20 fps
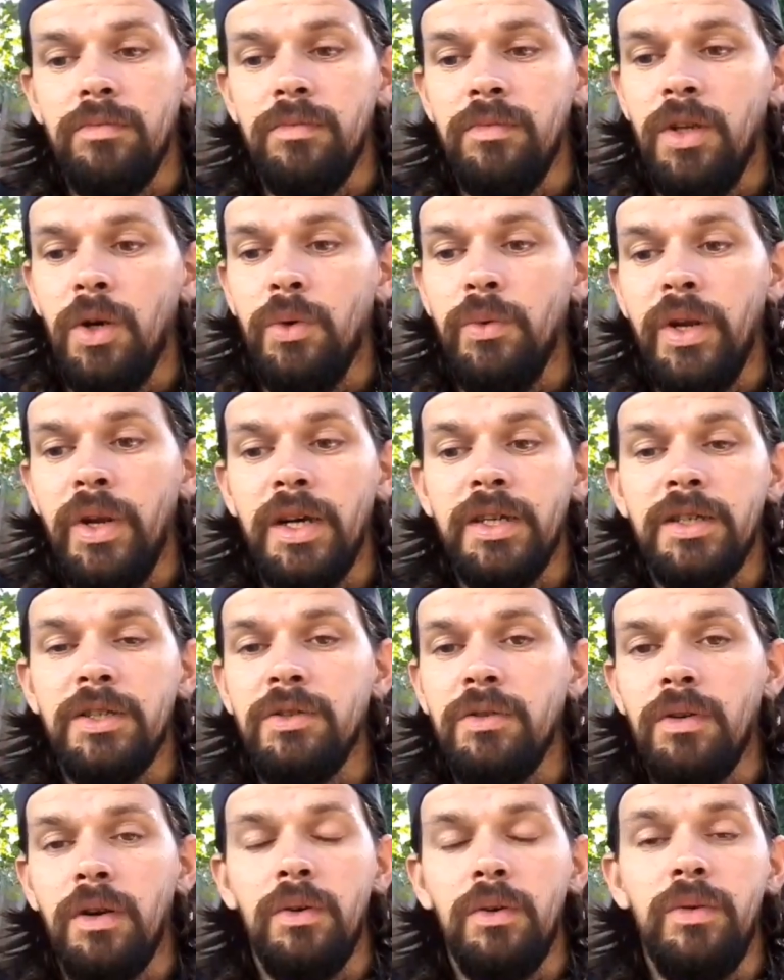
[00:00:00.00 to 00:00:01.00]
no
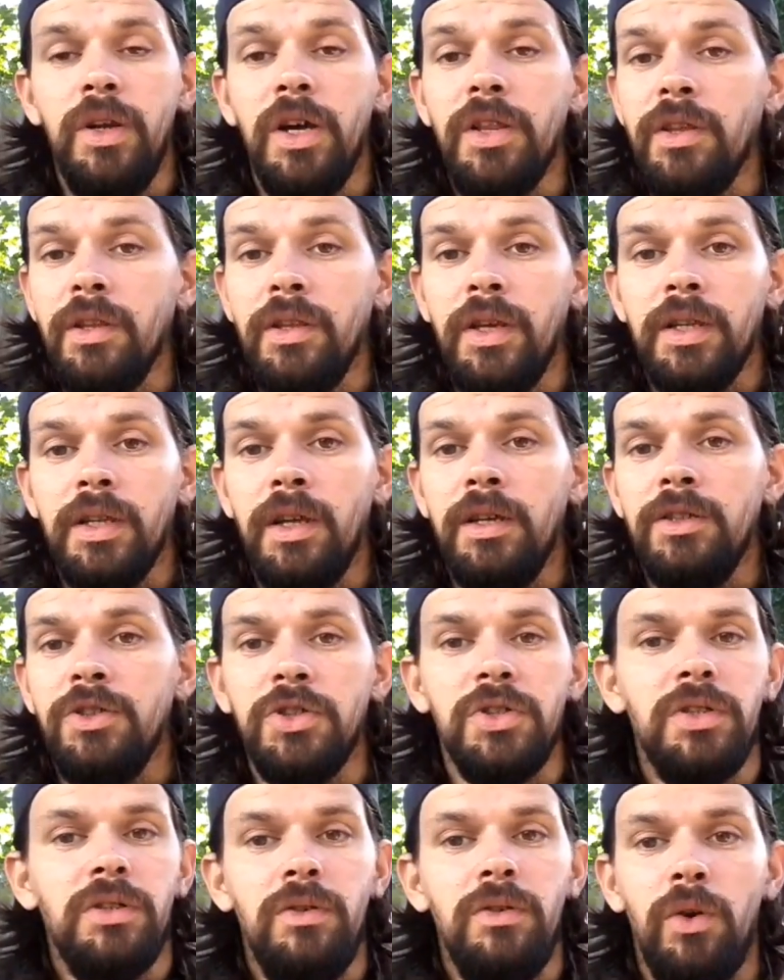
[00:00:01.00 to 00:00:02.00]
nice throw, nothing like that,
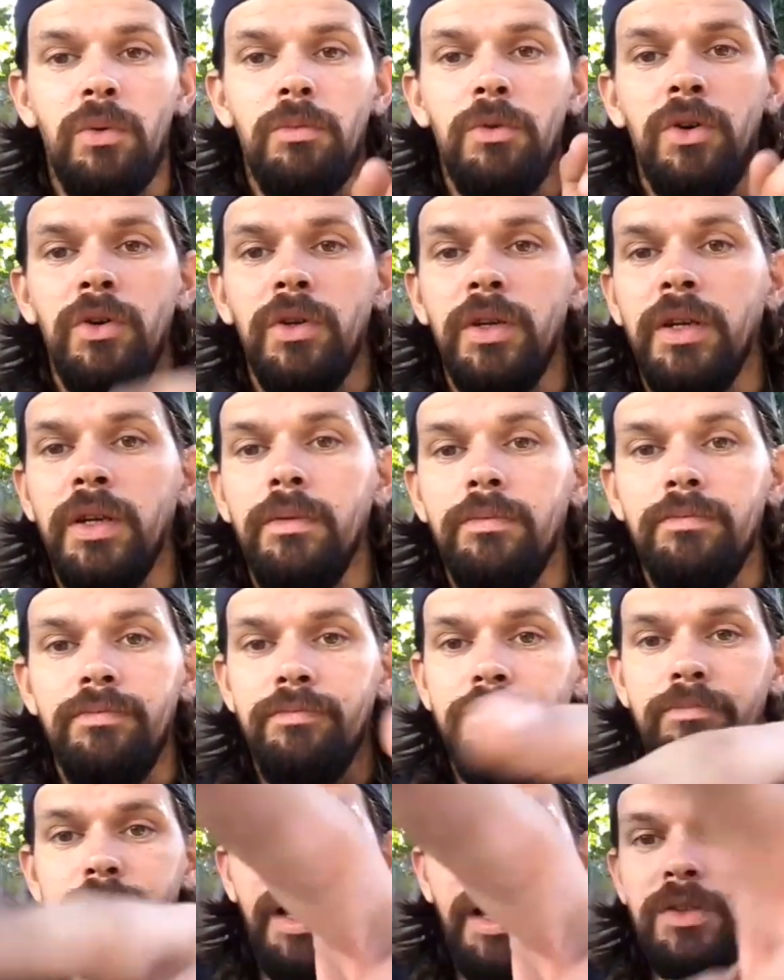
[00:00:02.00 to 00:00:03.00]
just normal, and it
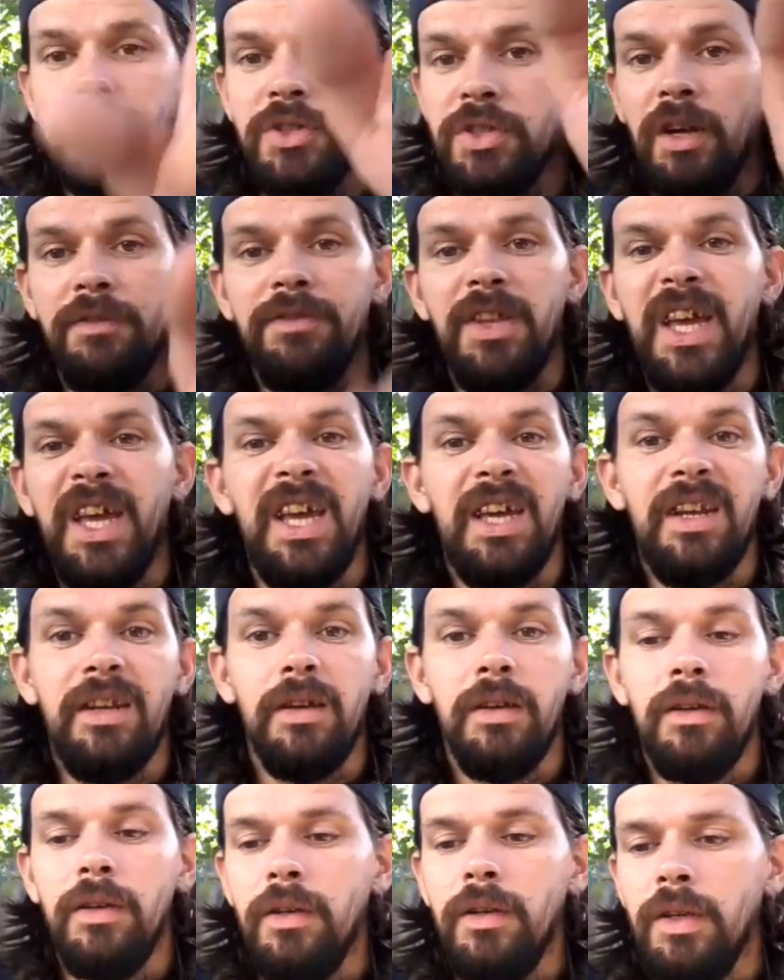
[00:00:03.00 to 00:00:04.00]
bounces off the head.
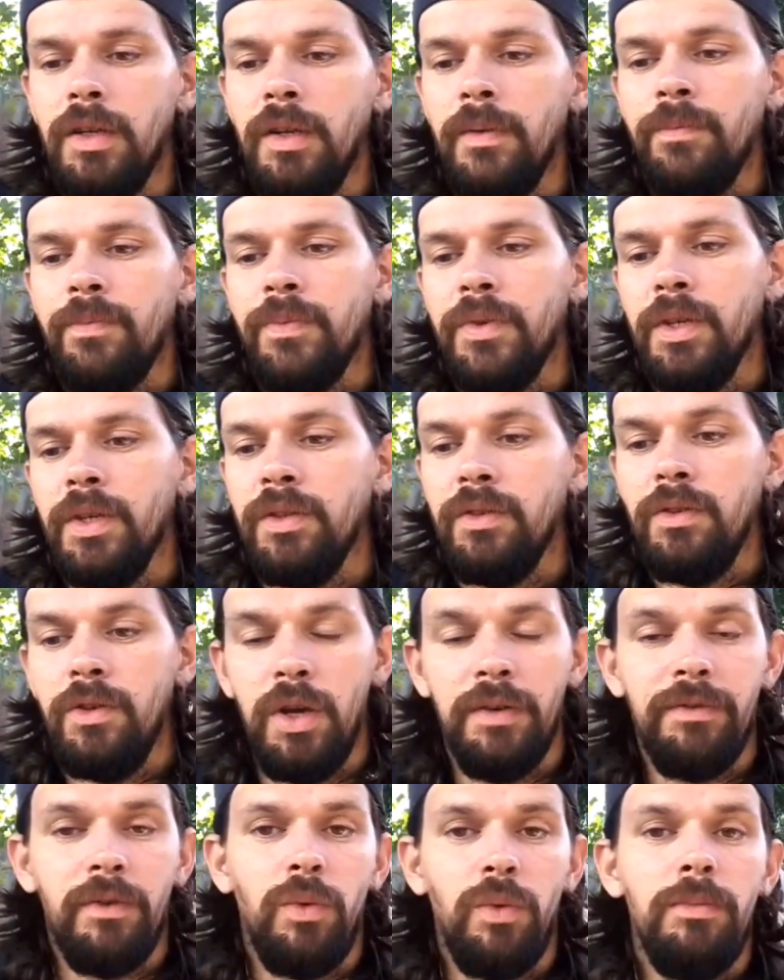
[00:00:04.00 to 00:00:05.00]

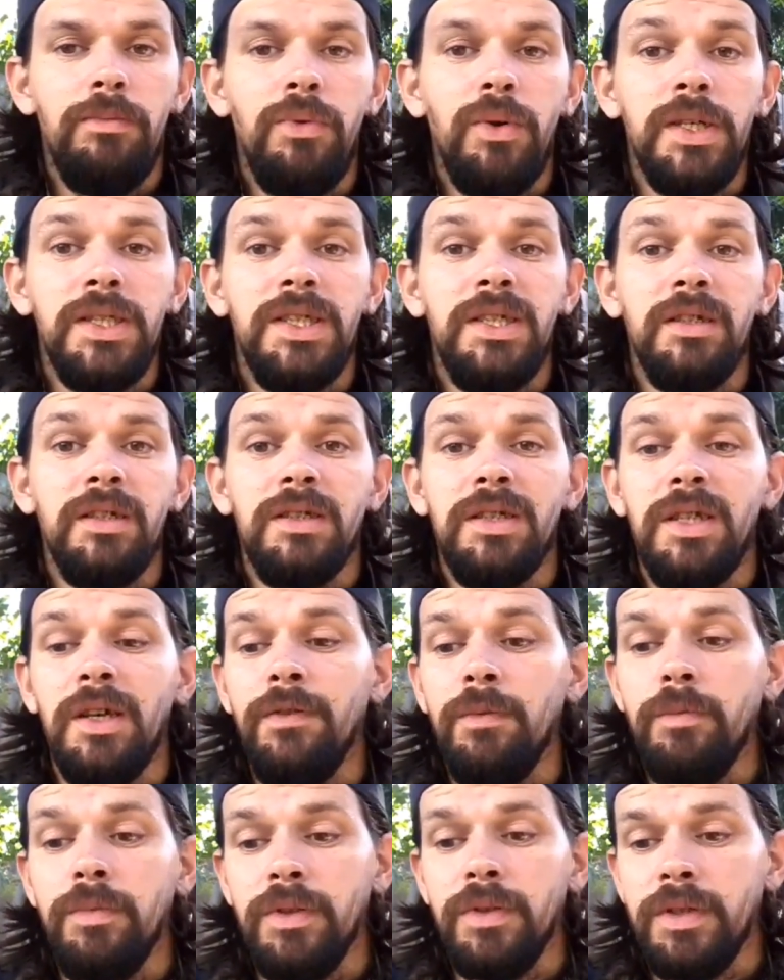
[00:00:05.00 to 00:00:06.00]
You have a
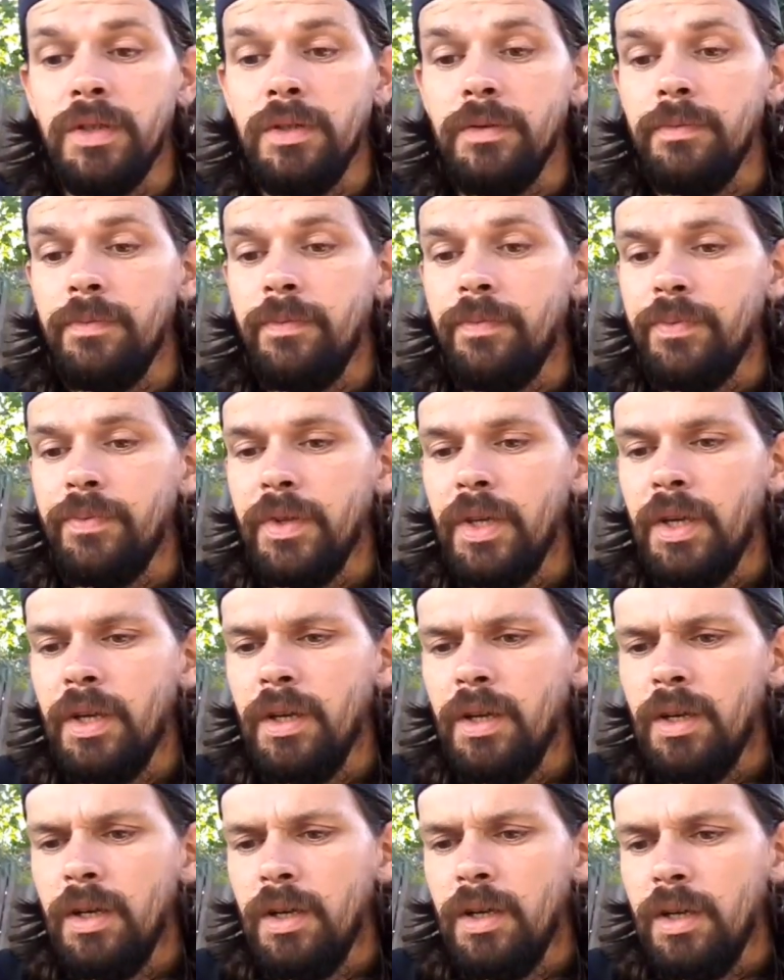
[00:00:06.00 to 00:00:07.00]

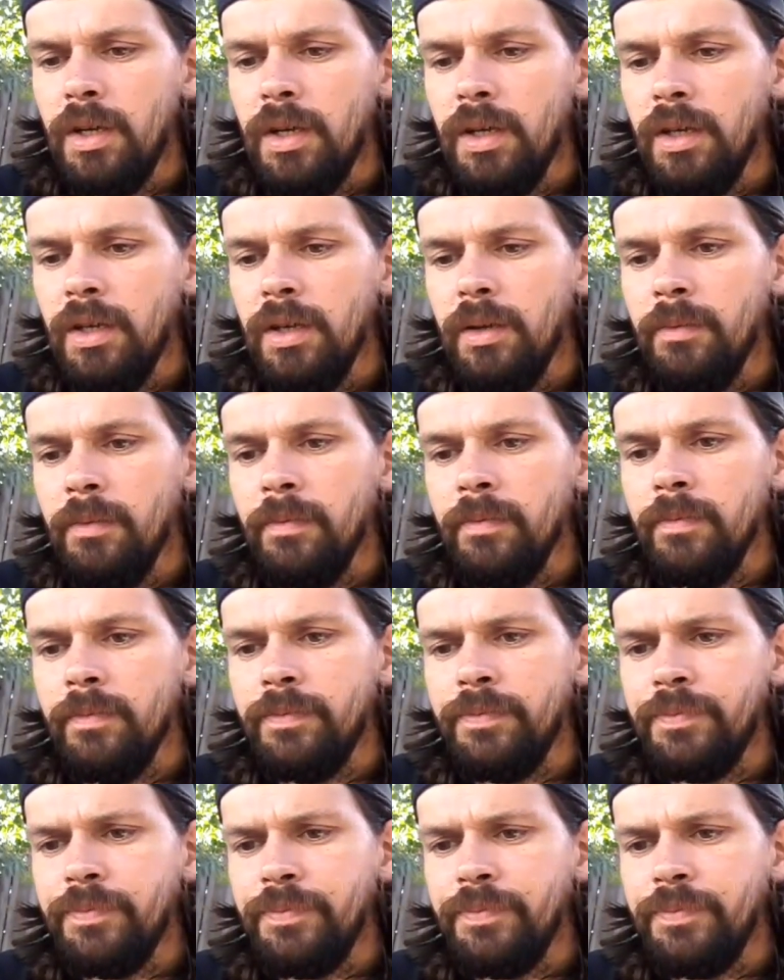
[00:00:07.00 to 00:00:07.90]
1.67%.